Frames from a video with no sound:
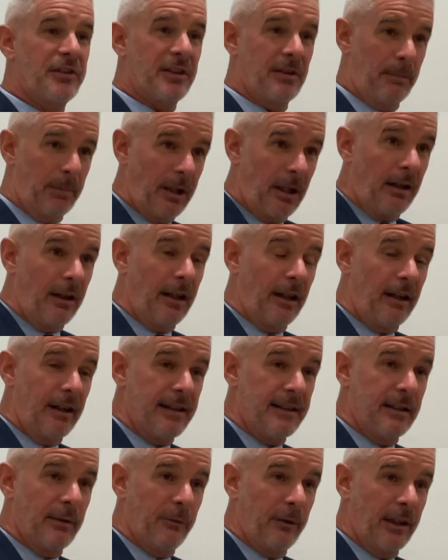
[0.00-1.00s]
supply
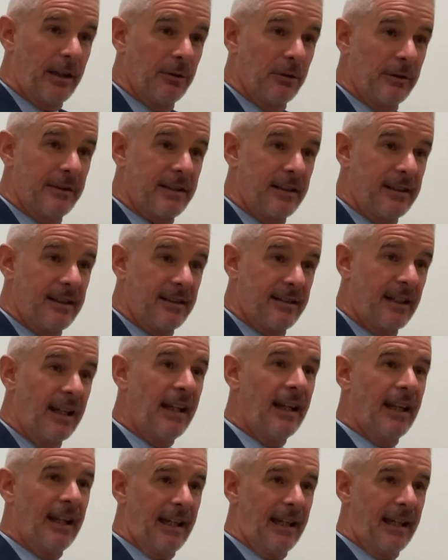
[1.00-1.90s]
line difficulties,